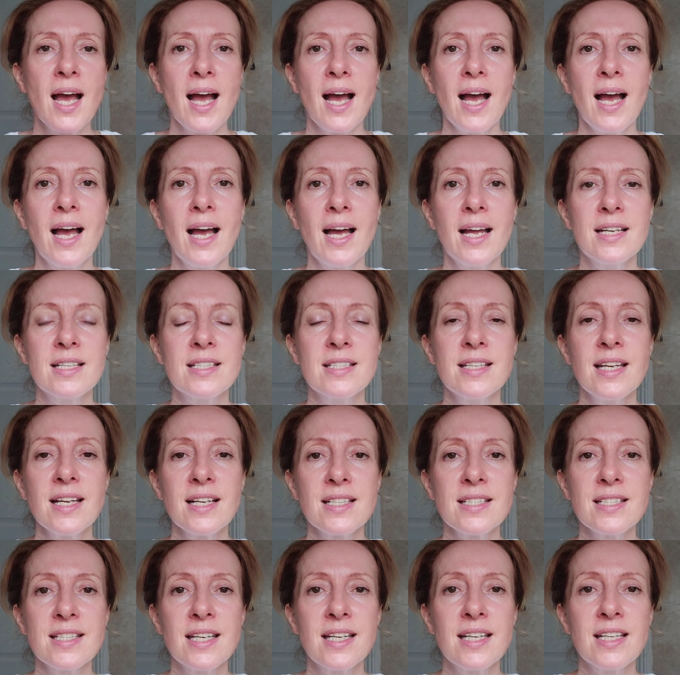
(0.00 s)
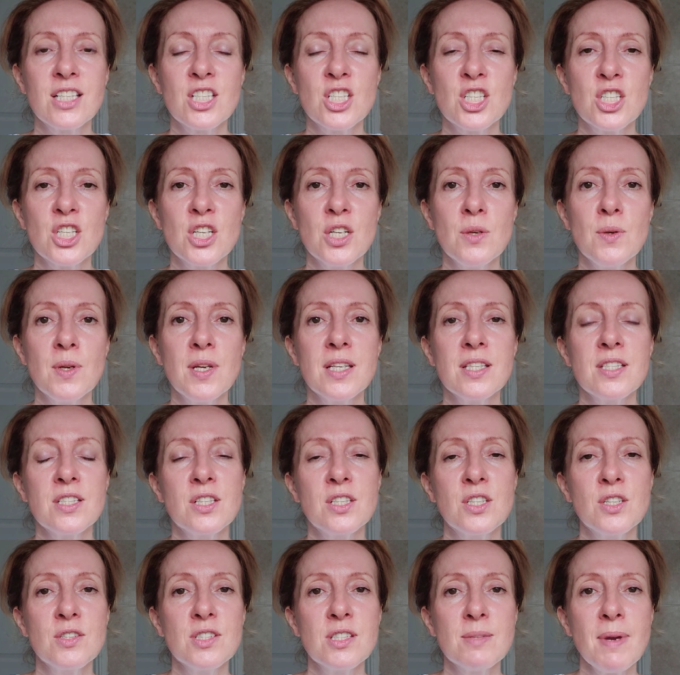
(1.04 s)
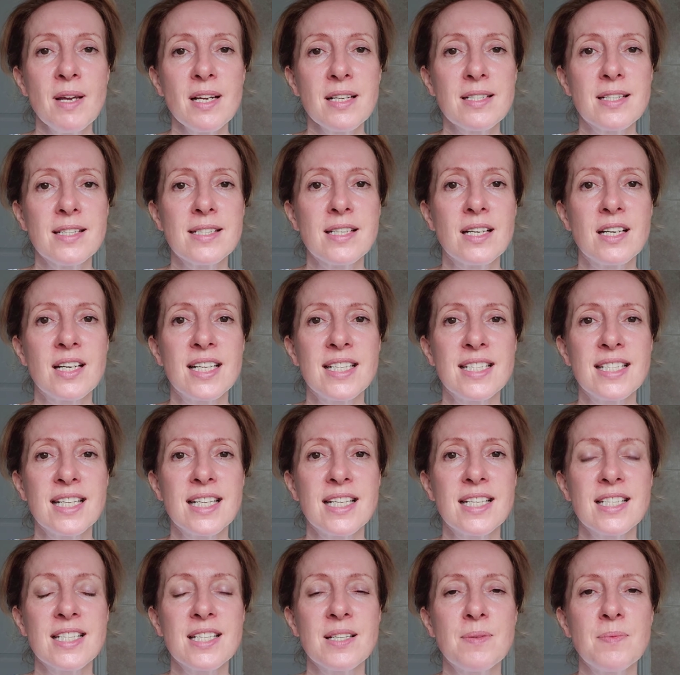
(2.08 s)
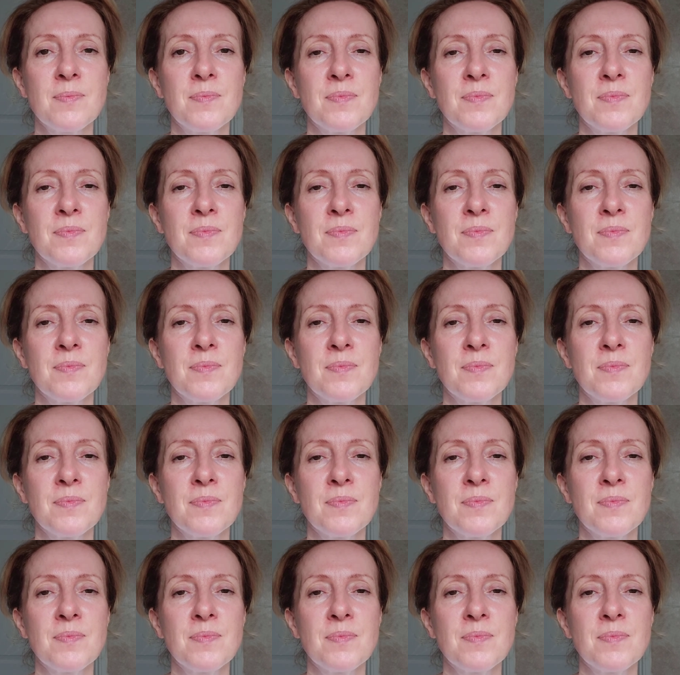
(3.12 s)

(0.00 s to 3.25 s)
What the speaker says: and next thing to do is to do some exercises.